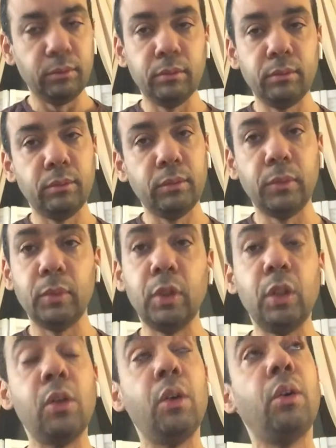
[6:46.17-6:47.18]

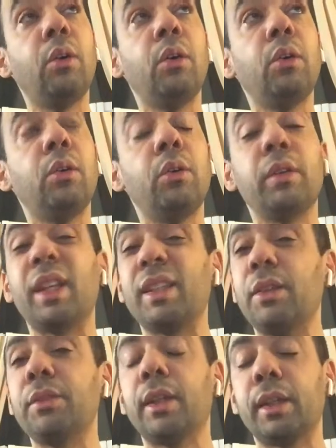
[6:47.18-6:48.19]
no, that
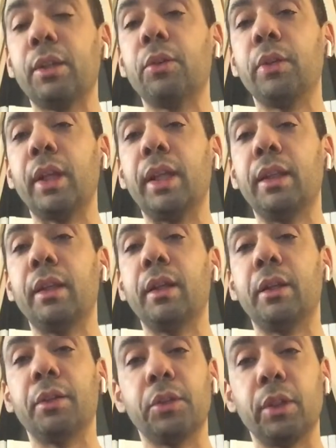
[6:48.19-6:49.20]
sounds like it could end
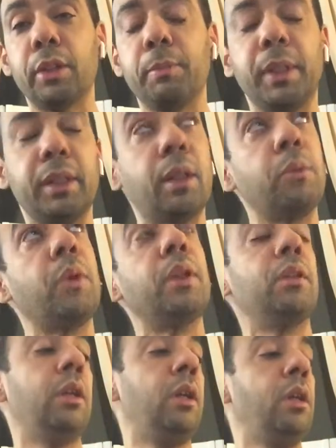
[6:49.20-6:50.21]
there. So let's pick that one.
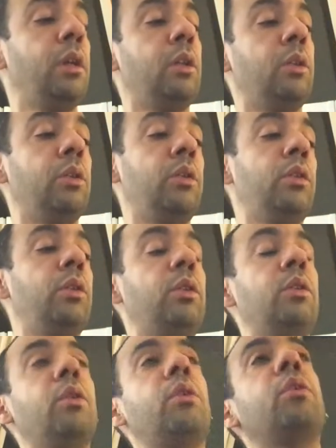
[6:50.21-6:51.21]
No,